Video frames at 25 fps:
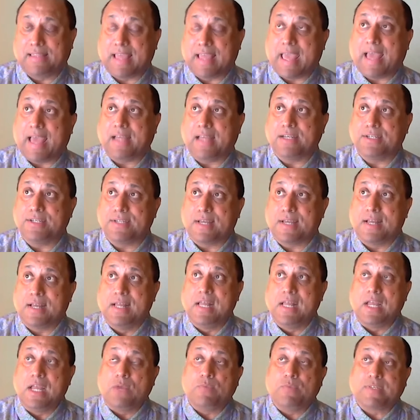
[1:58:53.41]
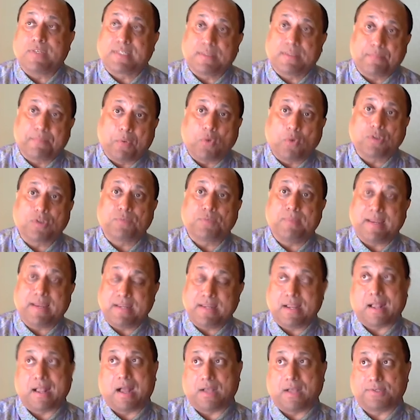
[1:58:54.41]
And we support many
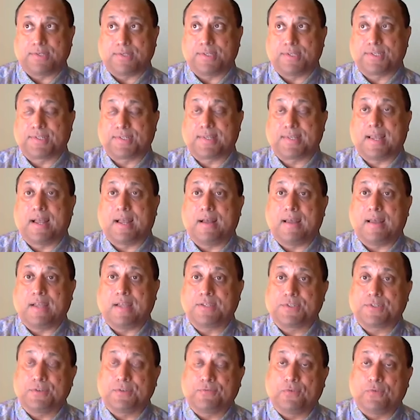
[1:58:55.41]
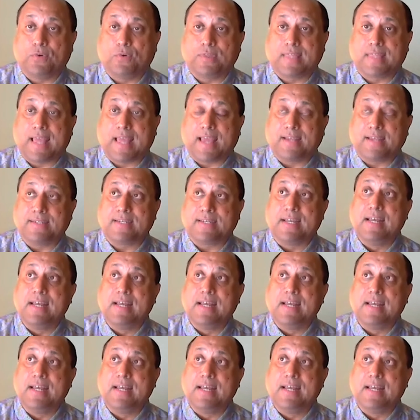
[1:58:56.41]
causes and so forth, and